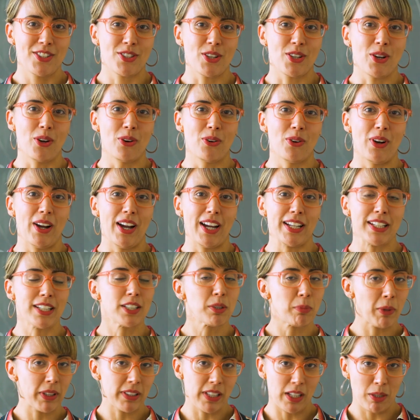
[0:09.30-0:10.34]
So, I need
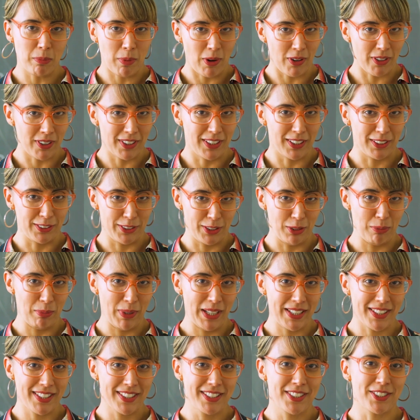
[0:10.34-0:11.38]
to break that apart a little
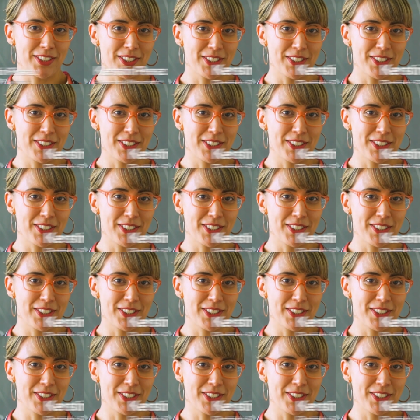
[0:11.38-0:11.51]
bit.